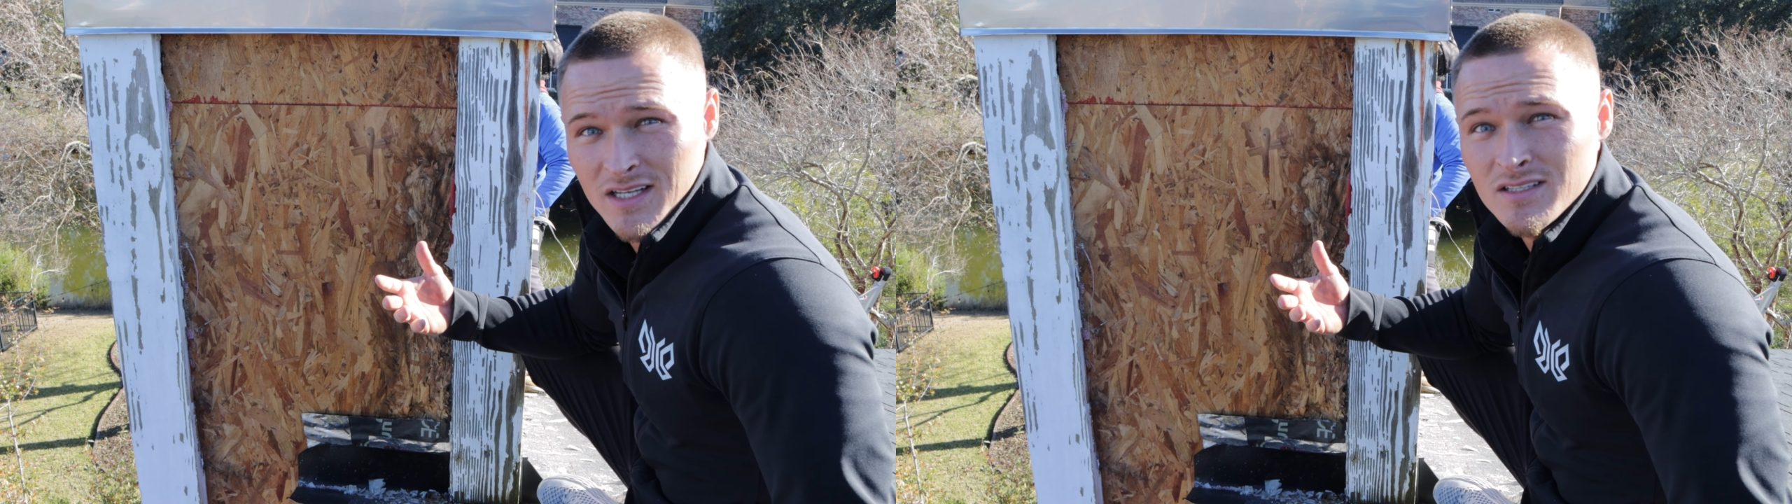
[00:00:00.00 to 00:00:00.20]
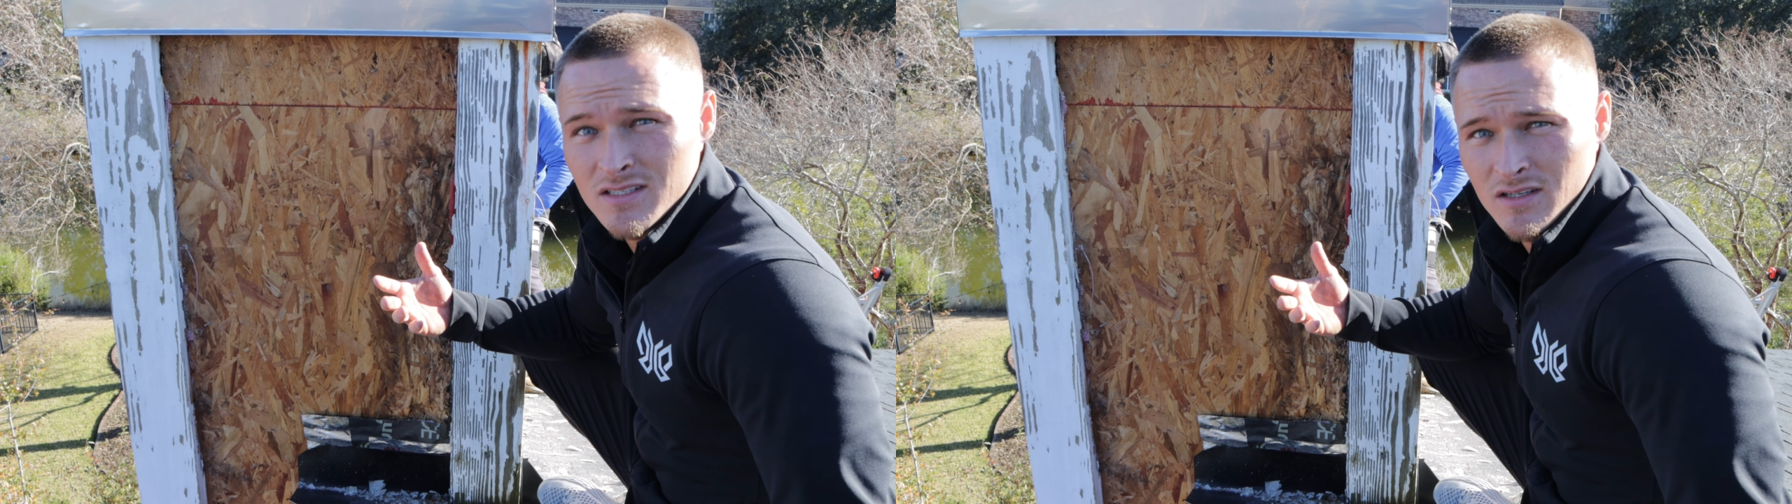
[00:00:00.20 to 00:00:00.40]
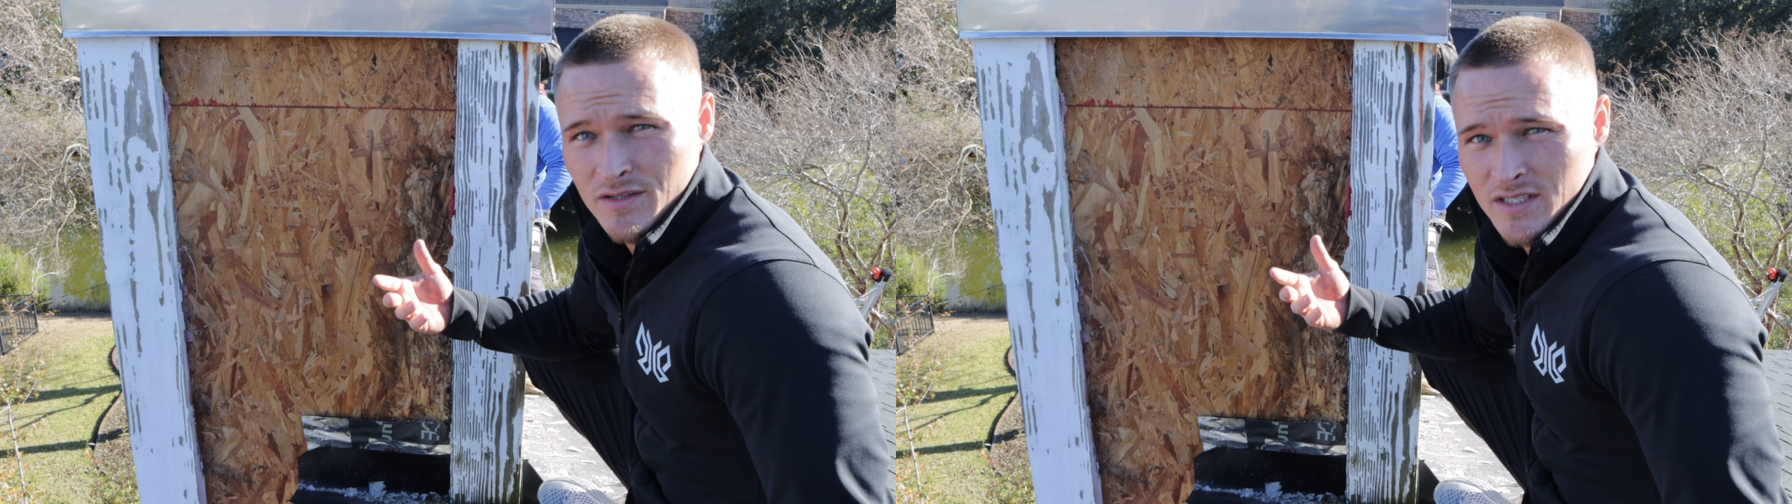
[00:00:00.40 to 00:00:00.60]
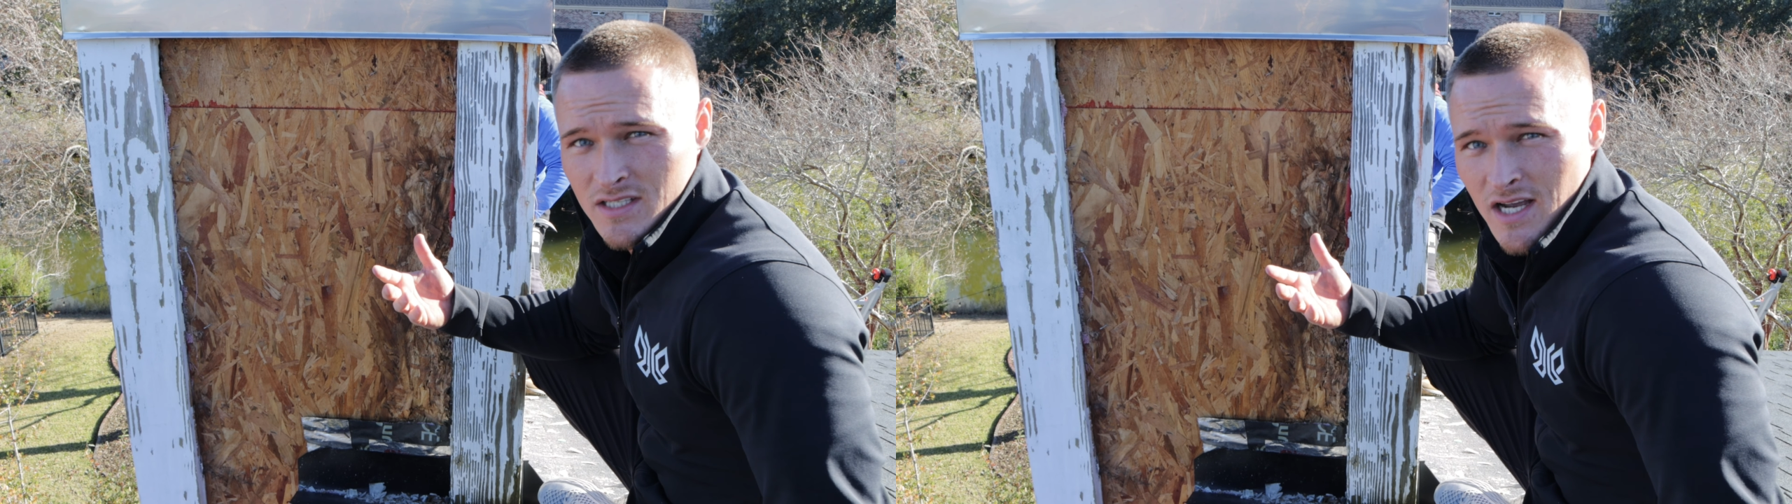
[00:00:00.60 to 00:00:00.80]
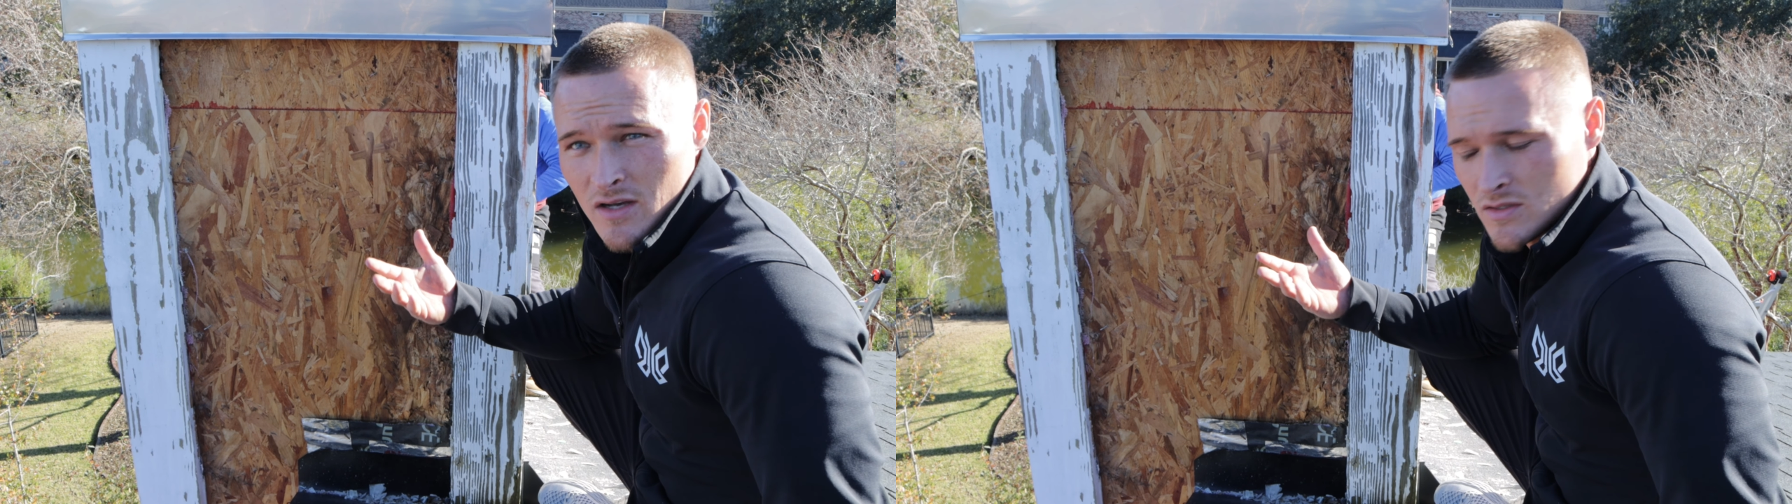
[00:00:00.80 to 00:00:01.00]
on this
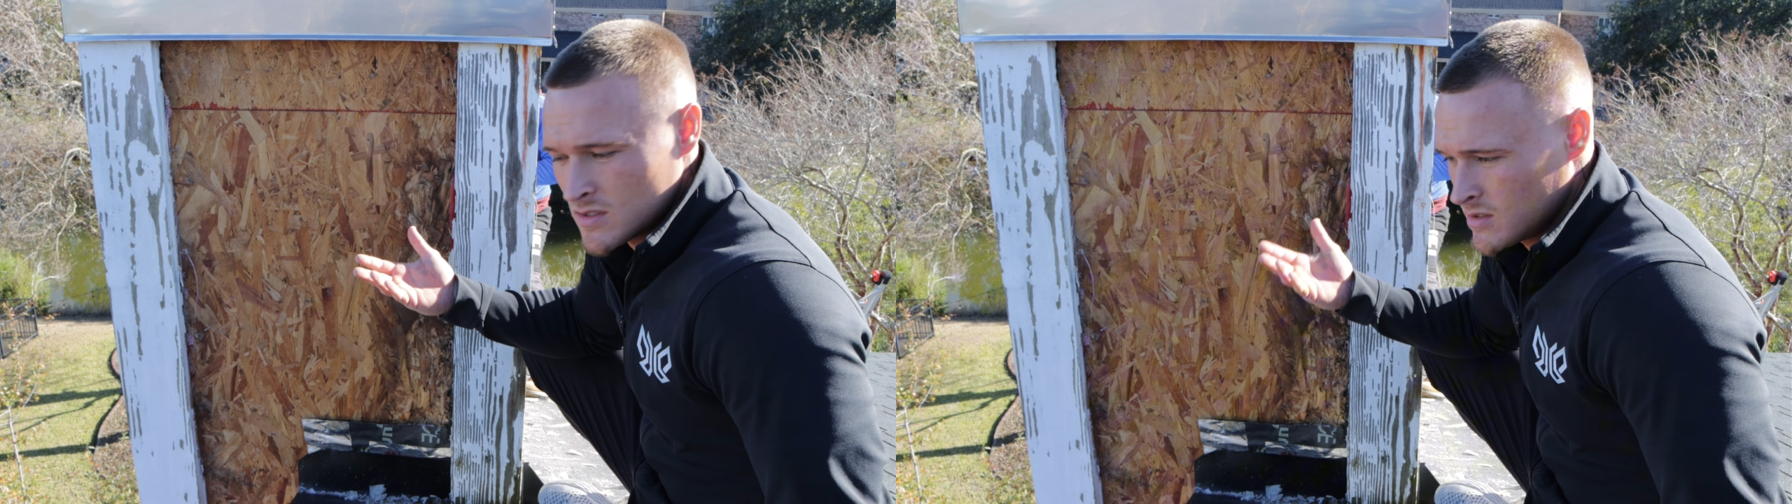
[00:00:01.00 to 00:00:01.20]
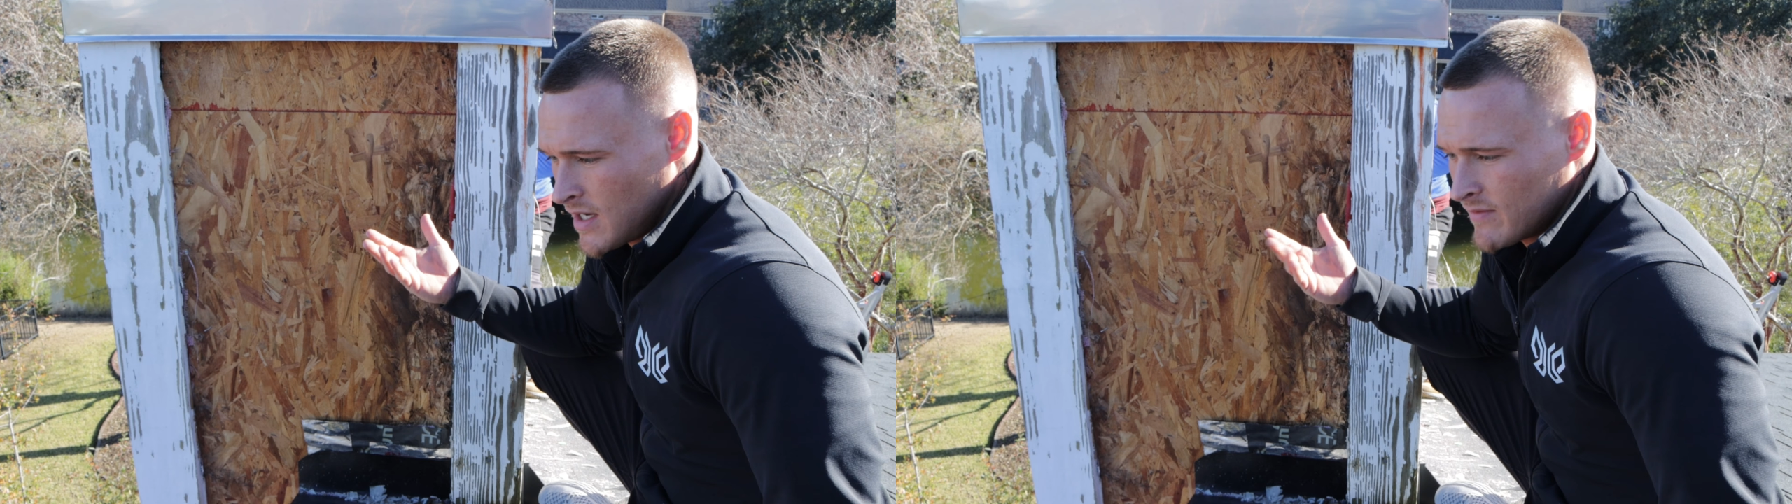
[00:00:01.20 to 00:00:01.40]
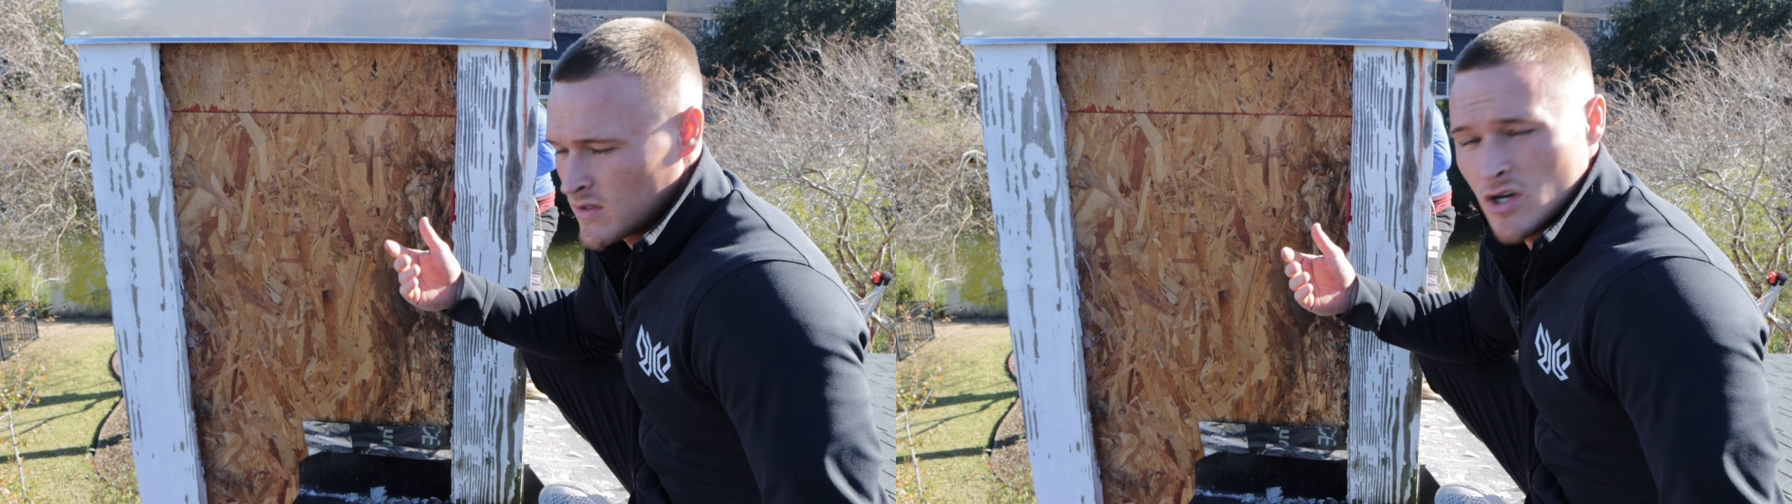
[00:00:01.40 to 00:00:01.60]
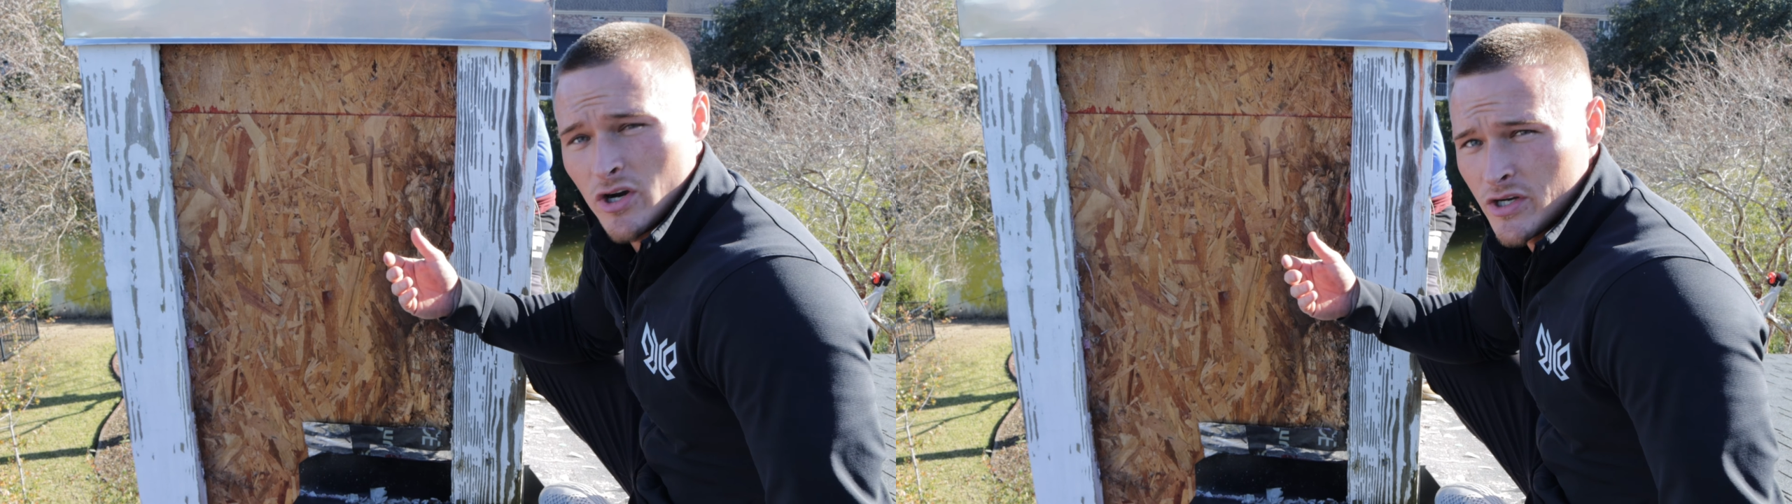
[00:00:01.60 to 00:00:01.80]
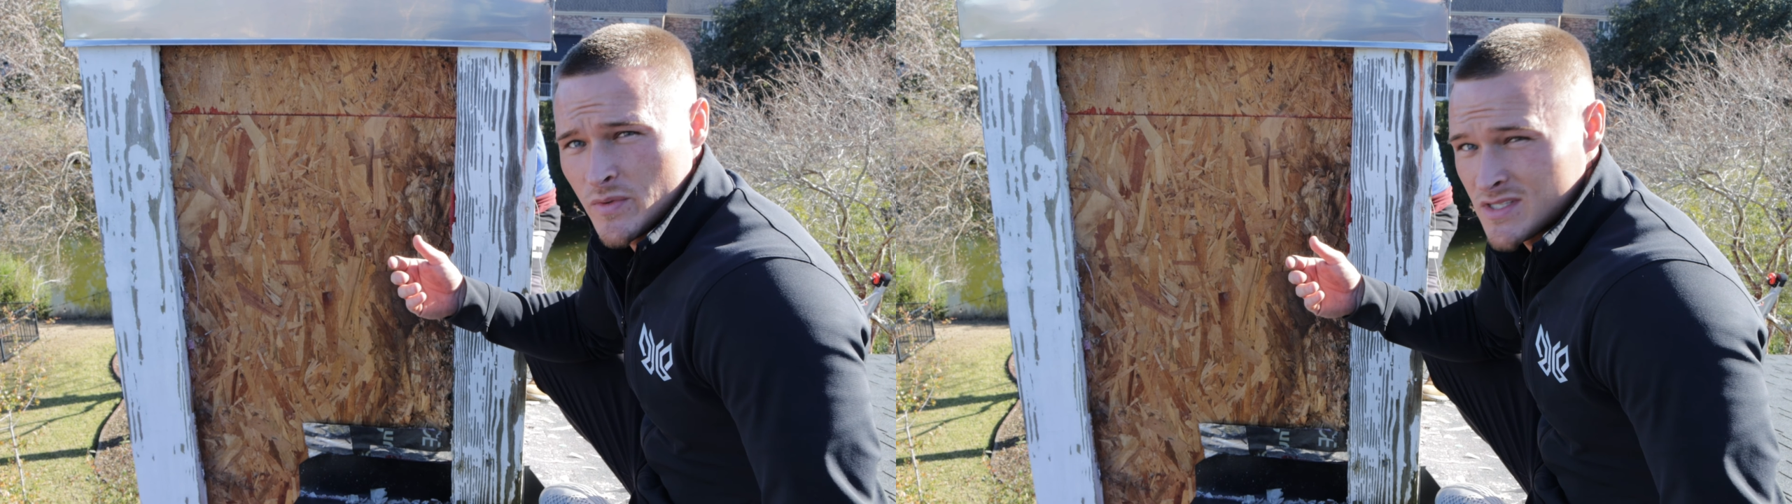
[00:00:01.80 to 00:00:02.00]
house after the hardy was
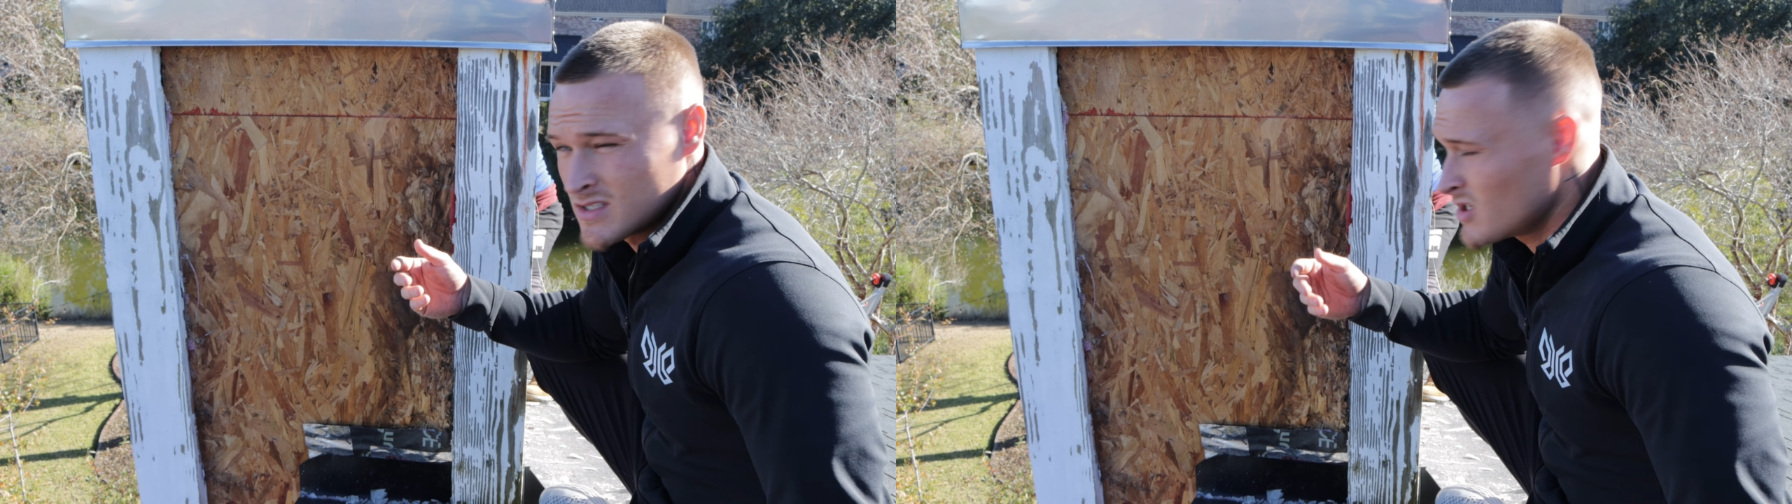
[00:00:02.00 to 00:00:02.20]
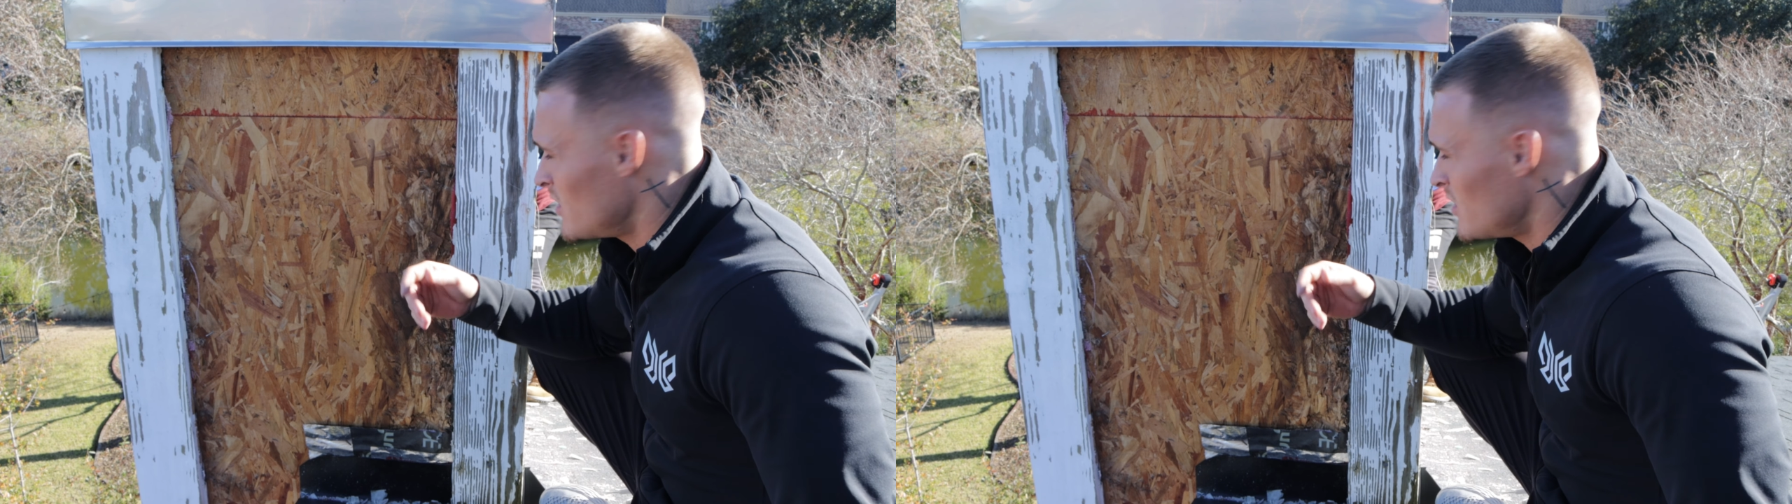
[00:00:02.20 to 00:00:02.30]
installed.